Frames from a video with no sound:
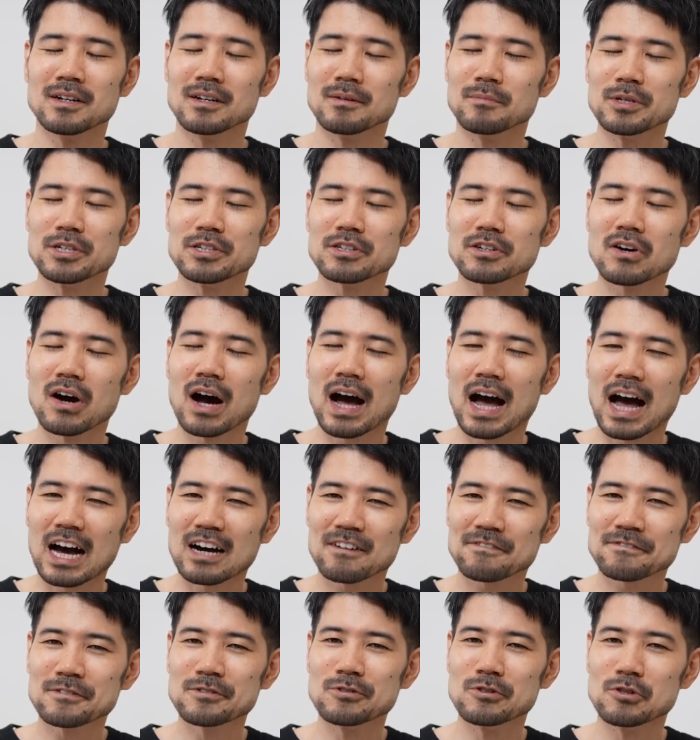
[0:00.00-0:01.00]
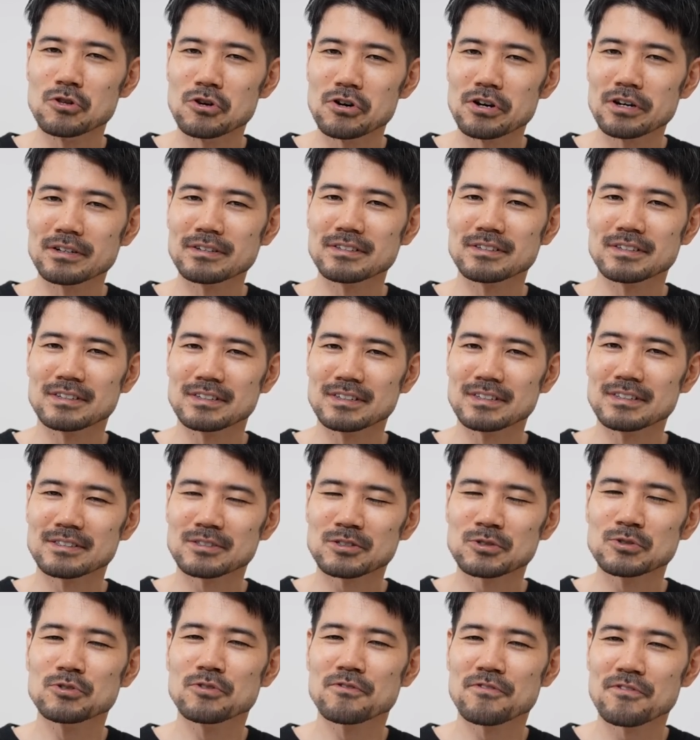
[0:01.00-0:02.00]
but you don't have to learn
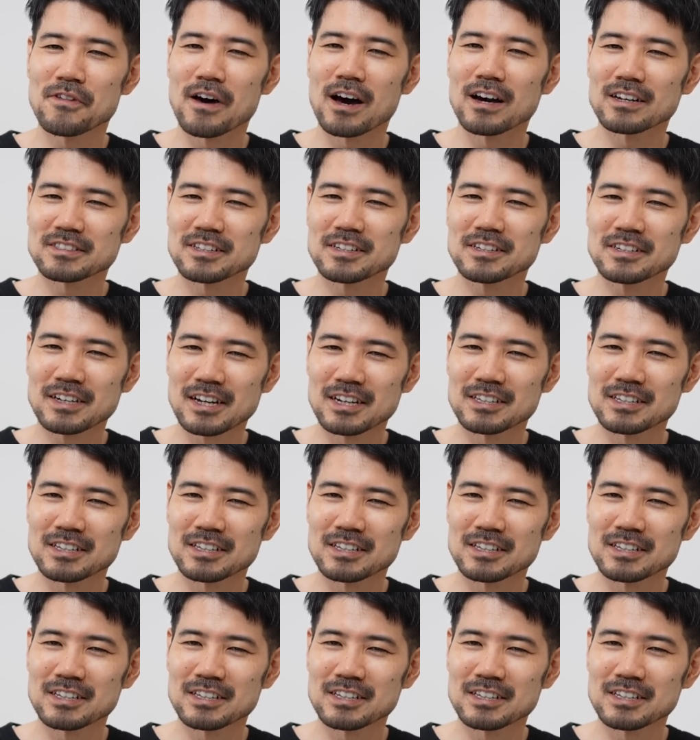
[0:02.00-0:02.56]
2000